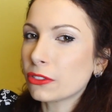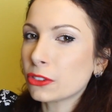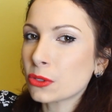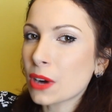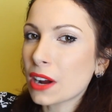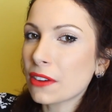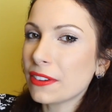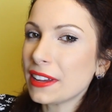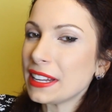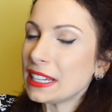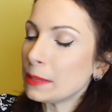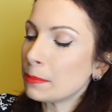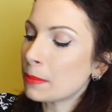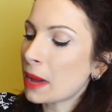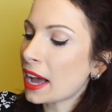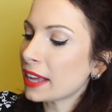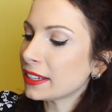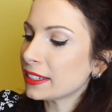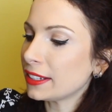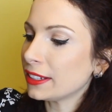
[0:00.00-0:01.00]
of graffiti
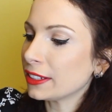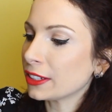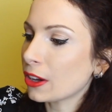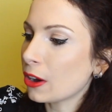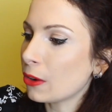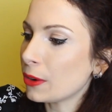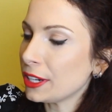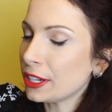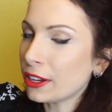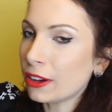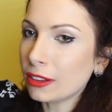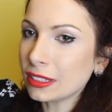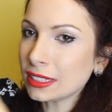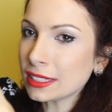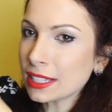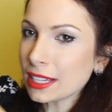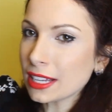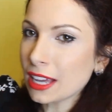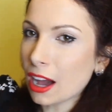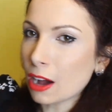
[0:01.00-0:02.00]
pattern going
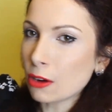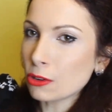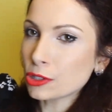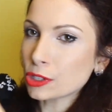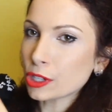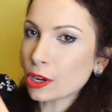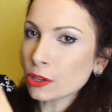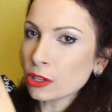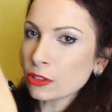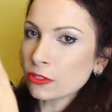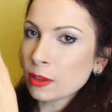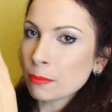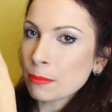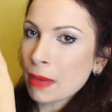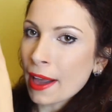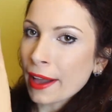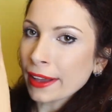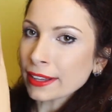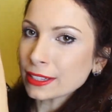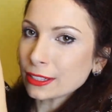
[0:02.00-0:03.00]
on. I'll show you the
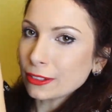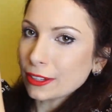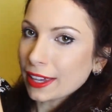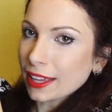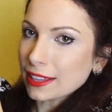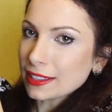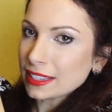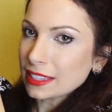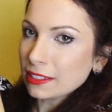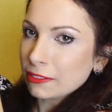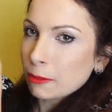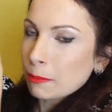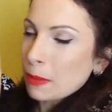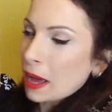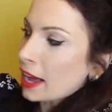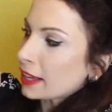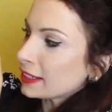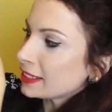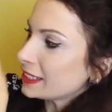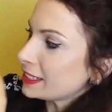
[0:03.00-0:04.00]
back so you can see the
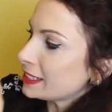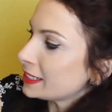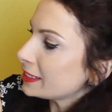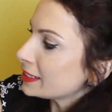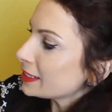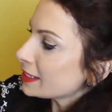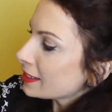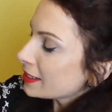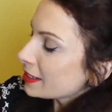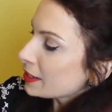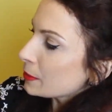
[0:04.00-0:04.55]
pattern.